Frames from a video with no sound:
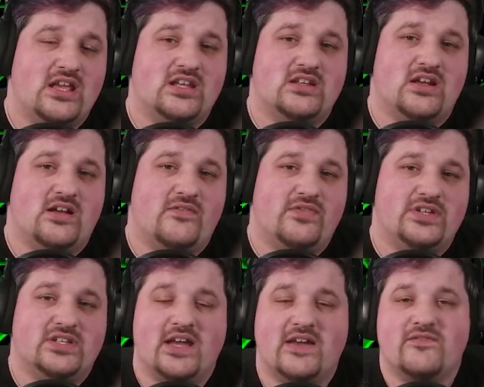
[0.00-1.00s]
end of
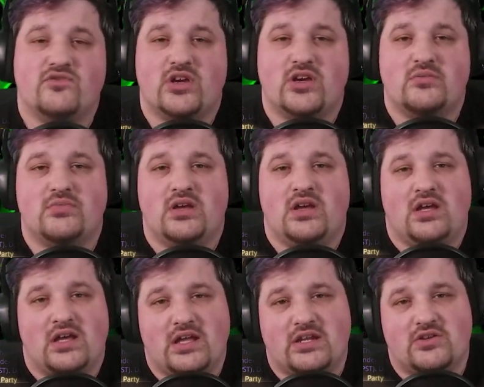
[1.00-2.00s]
the time frame
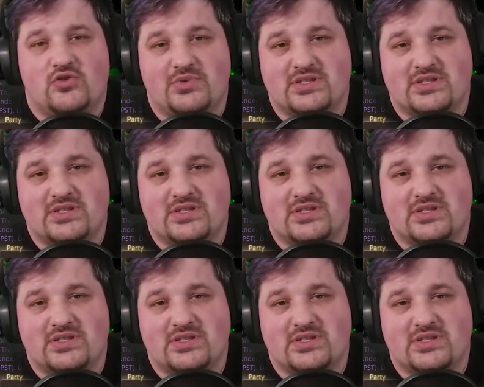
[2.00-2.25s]
and